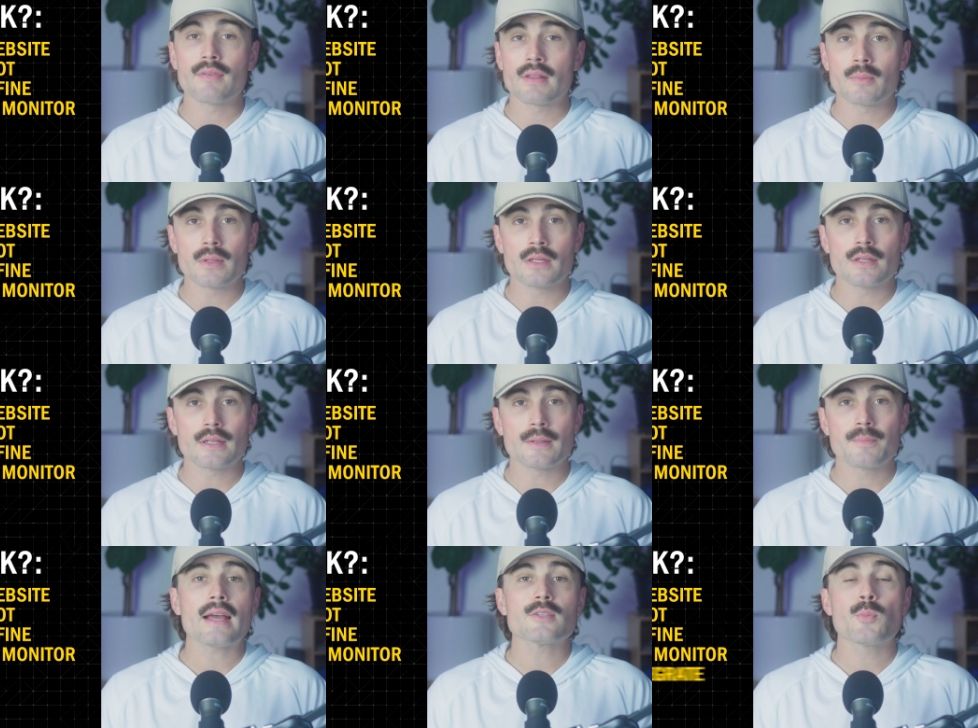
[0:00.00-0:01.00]

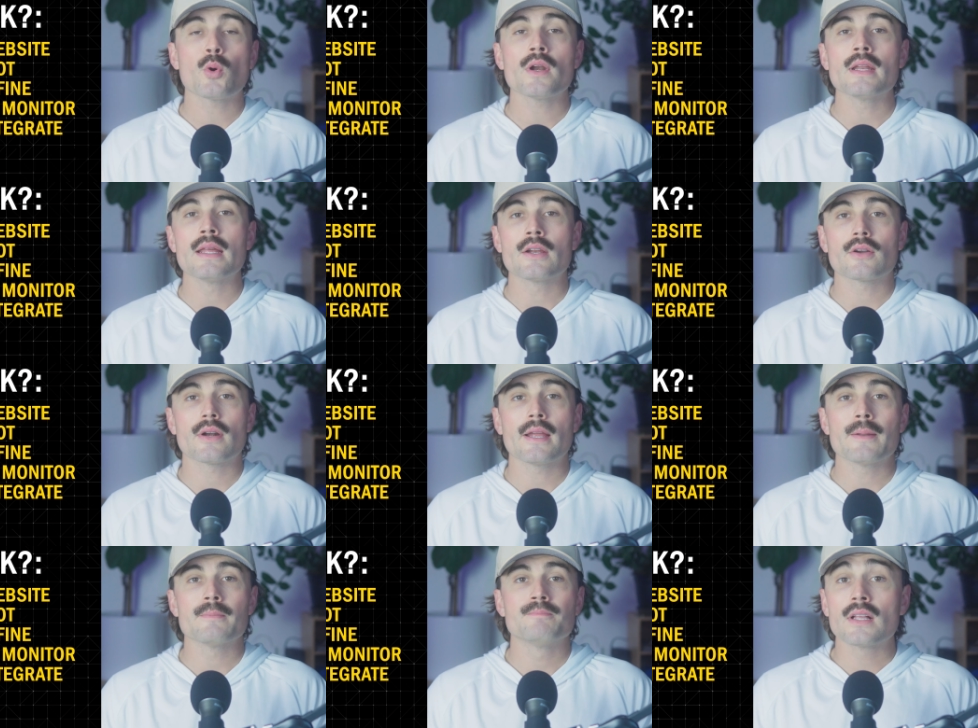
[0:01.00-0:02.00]
availability. Export and
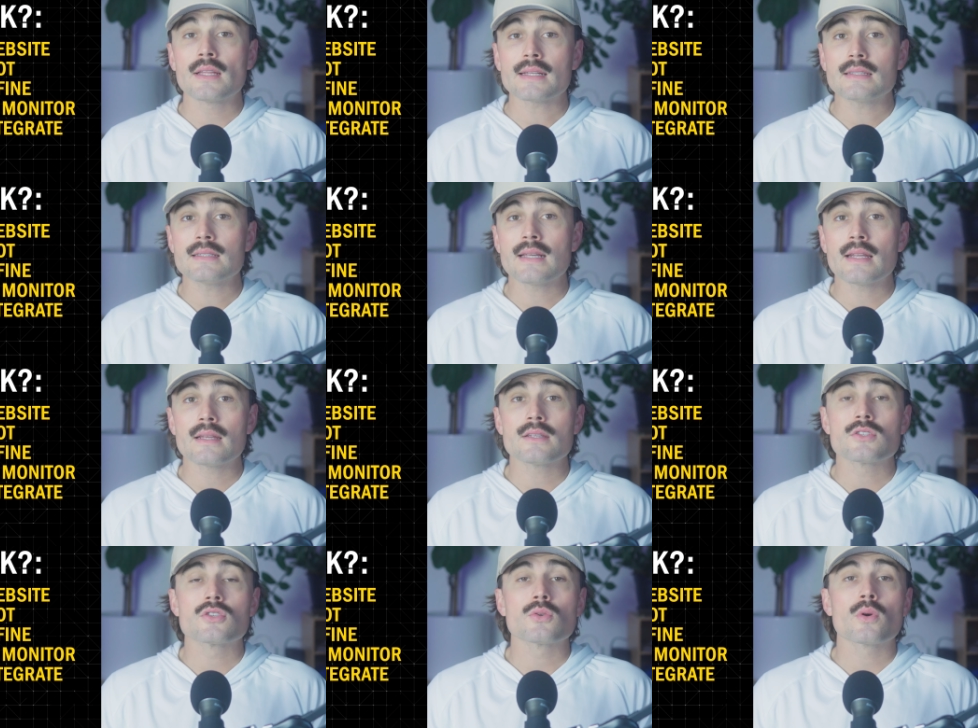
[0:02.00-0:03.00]
integrate. The collected data
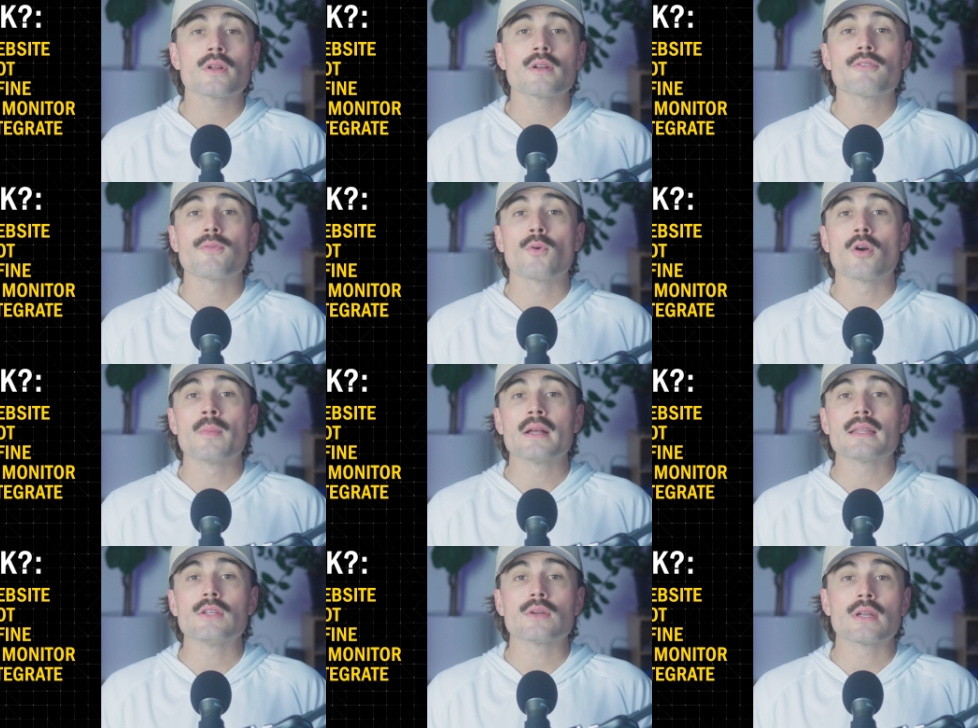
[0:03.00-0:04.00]
is stored in a
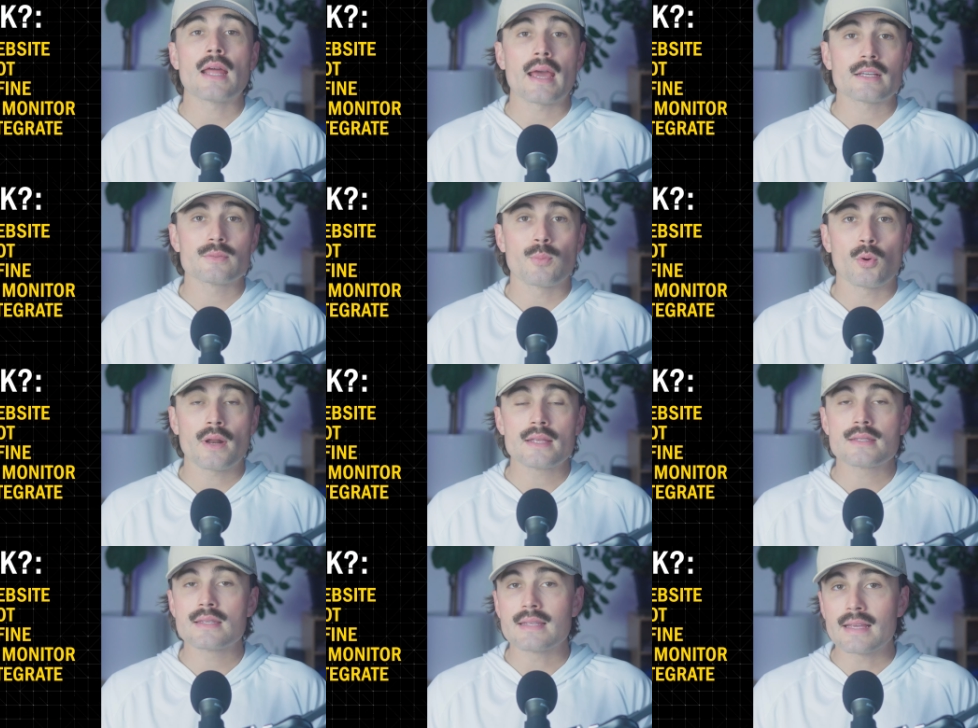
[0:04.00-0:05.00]
format that you can export
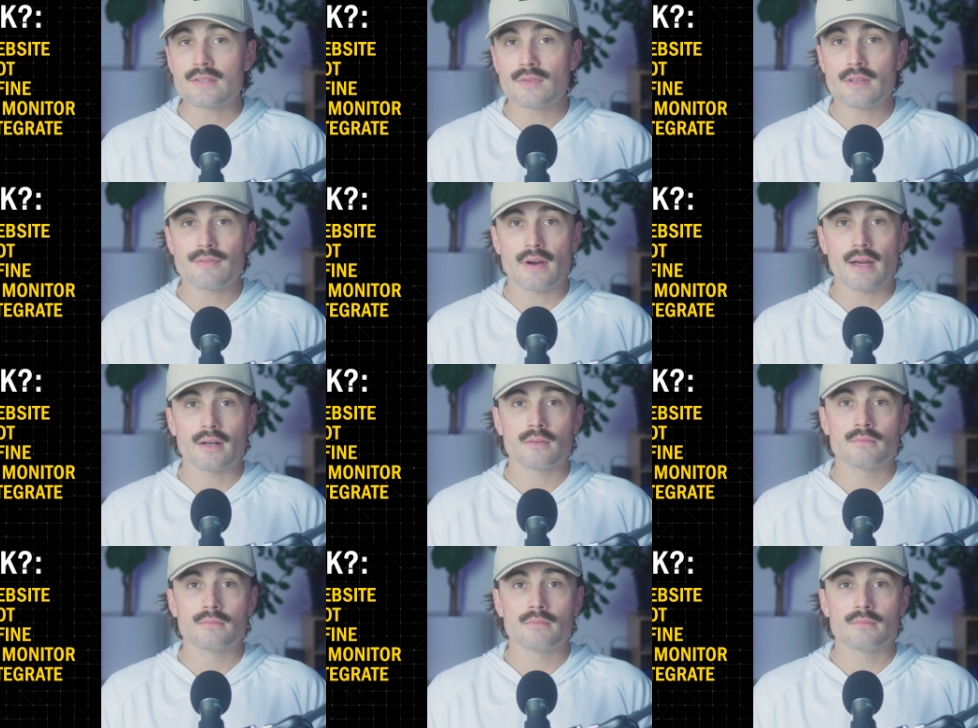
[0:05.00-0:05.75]
as a CSV file.